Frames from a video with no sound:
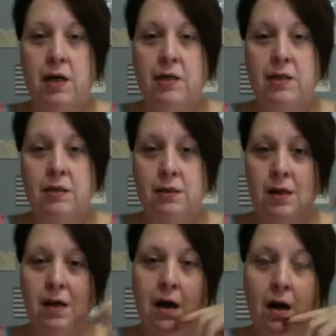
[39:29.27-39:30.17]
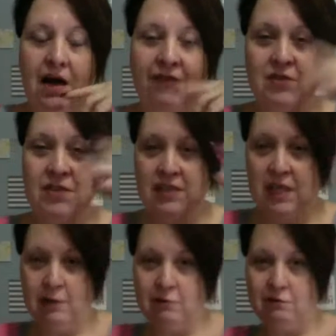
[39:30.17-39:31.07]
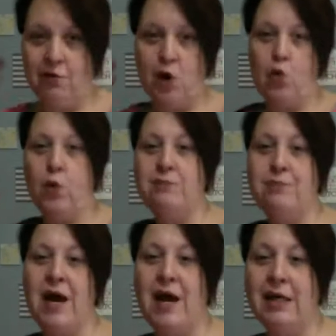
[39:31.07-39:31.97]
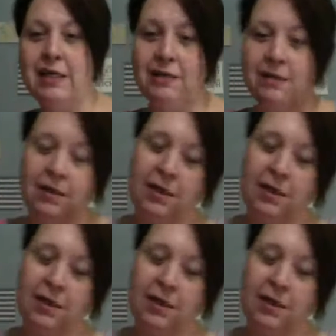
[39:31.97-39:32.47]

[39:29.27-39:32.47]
and I'll have to stand far away back and,